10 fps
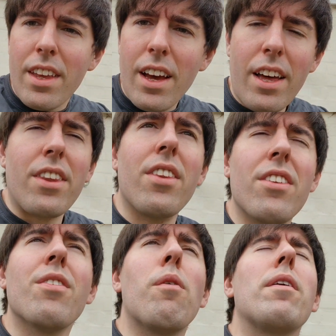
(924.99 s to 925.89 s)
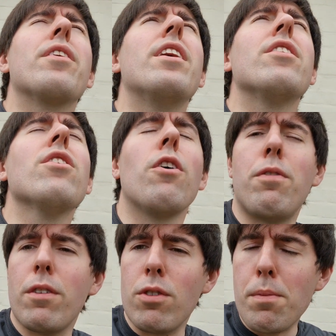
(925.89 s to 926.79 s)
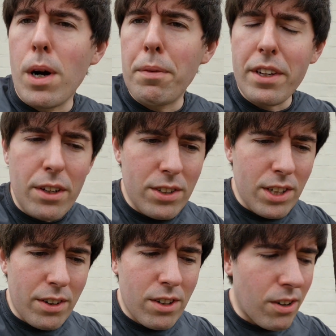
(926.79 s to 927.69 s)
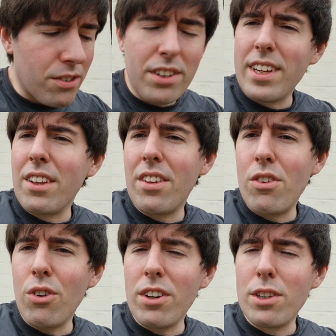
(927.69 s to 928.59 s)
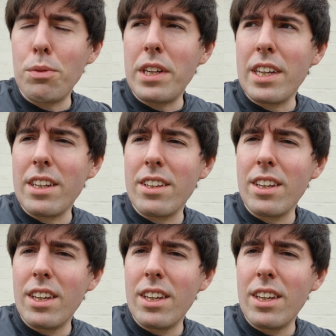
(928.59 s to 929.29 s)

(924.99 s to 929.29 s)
And the weather is not fit for a barbecue, so I can't sit out and enjoy it this weekend.